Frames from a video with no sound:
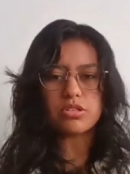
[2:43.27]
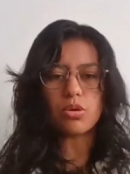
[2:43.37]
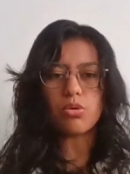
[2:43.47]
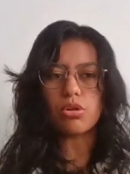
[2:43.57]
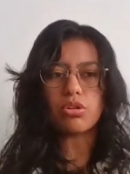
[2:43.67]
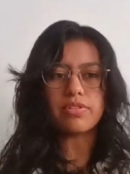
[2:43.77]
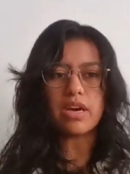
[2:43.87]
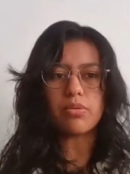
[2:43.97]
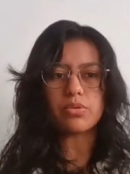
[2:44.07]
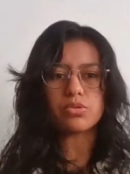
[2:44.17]
So all of
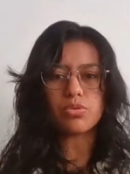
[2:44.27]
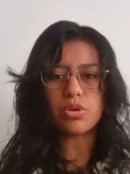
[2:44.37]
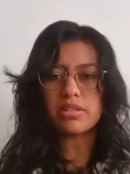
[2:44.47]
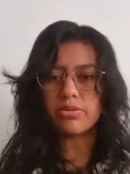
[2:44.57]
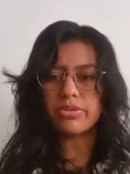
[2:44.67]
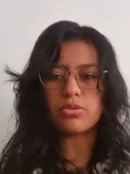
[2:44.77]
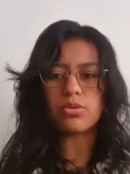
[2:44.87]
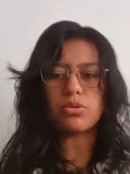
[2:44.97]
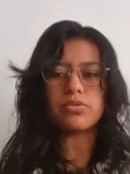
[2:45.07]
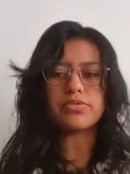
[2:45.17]
that was quickly
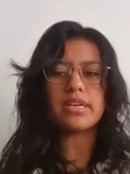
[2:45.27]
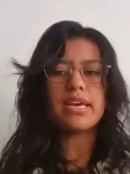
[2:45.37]
resolved.